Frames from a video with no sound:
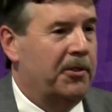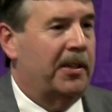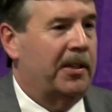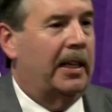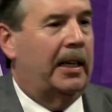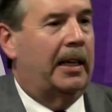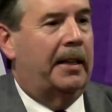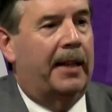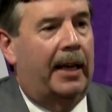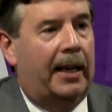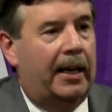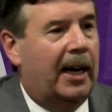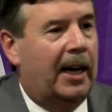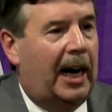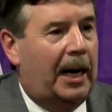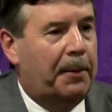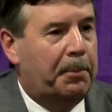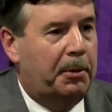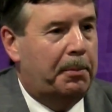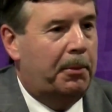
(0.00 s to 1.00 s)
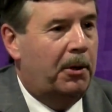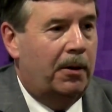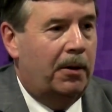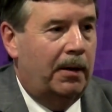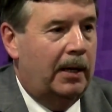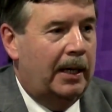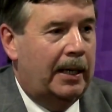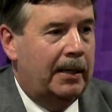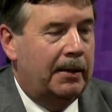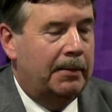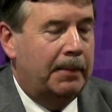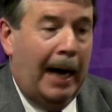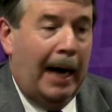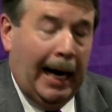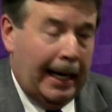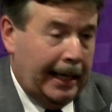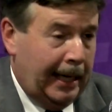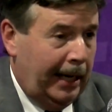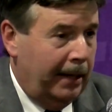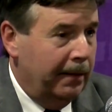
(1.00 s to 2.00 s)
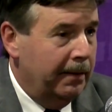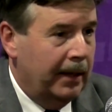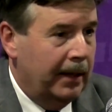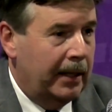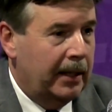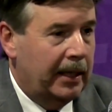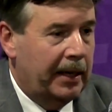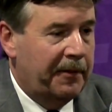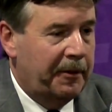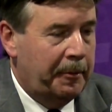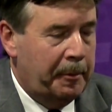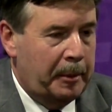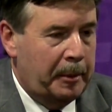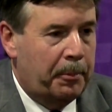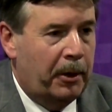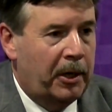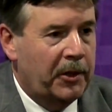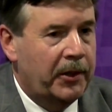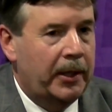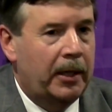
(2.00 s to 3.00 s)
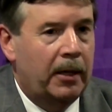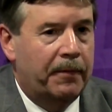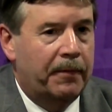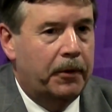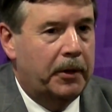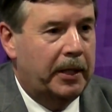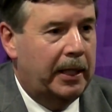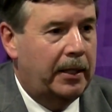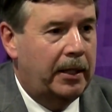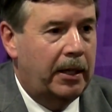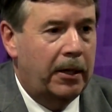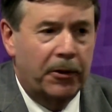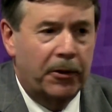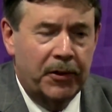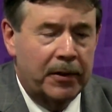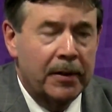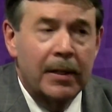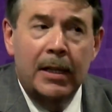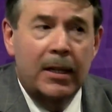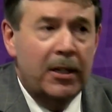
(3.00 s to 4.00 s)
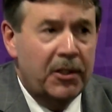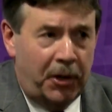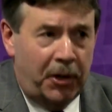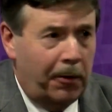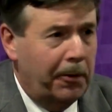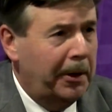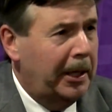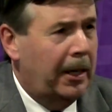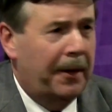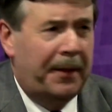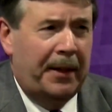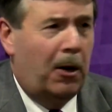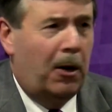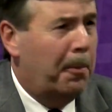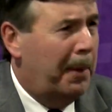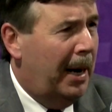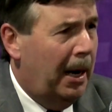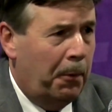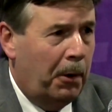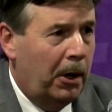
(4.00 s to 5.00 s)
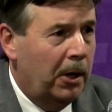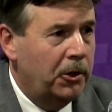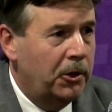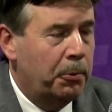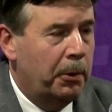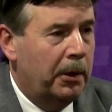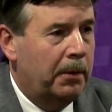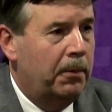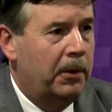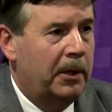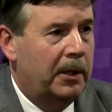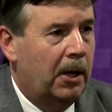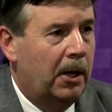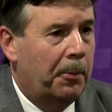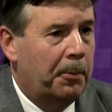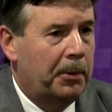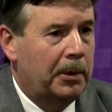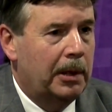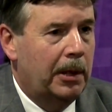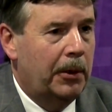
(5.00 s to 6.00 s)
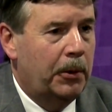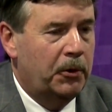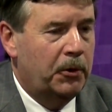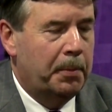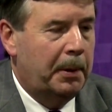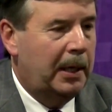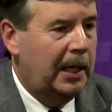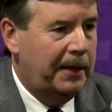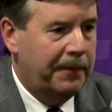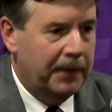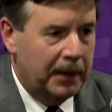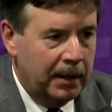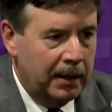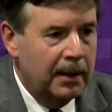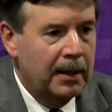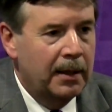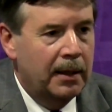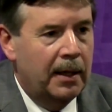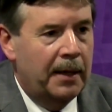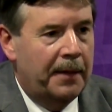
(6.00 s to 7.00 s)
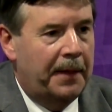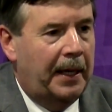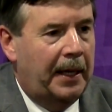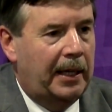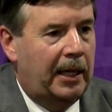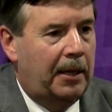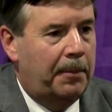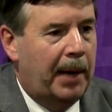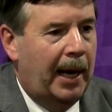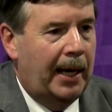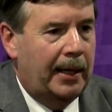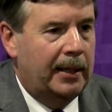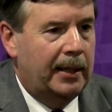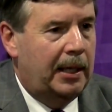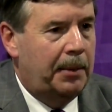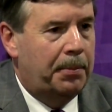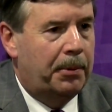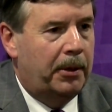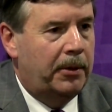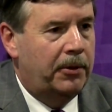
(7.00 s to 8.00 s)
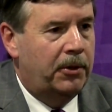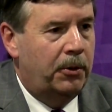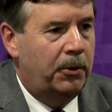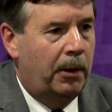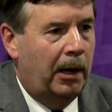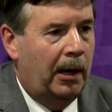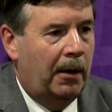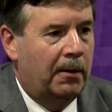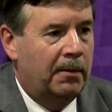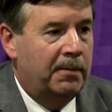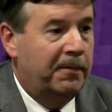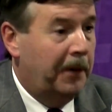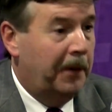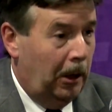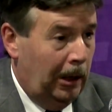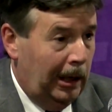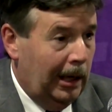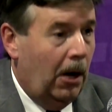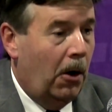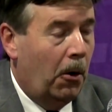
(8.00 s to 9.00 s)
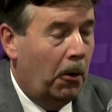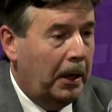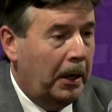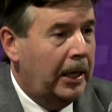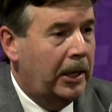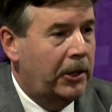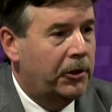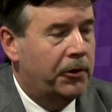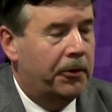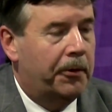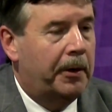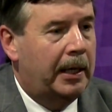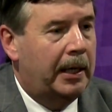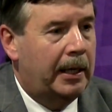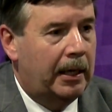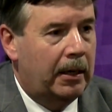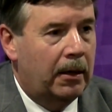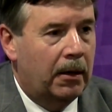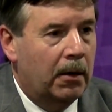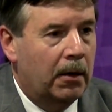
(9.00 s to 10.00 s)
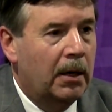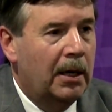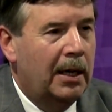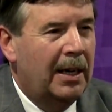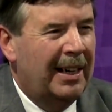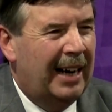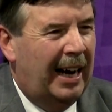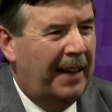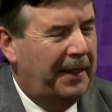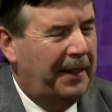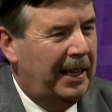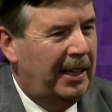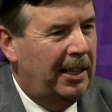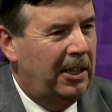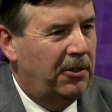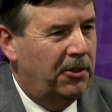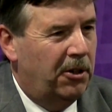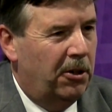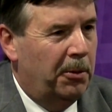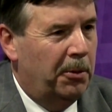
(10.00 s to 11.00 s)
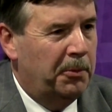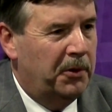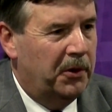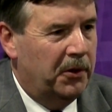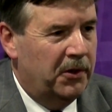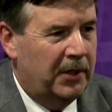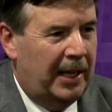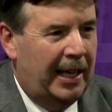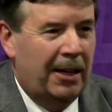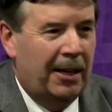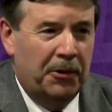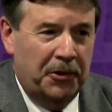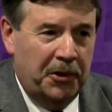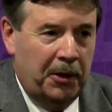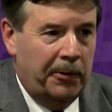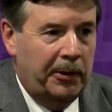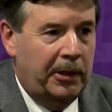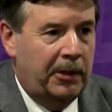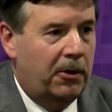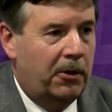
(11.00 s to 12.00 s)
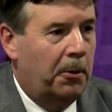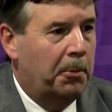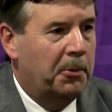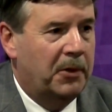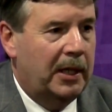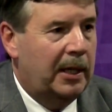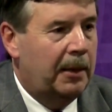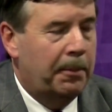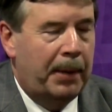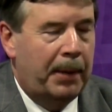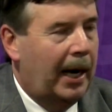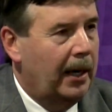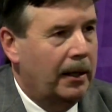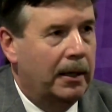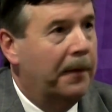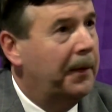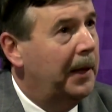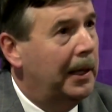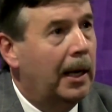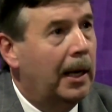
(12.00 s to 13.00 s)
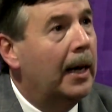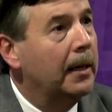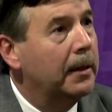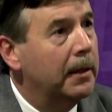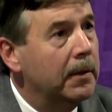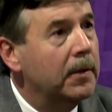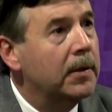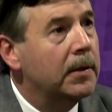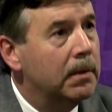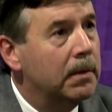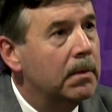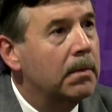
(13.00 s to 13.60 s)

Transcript: anything comparable, I can't think of it. I've been president here for 10 years. Certainly nothing on my watch would come close, but even thinking back deeper into our very long history here, I think in terms of scale, certainly in terms of impact, nothing like this.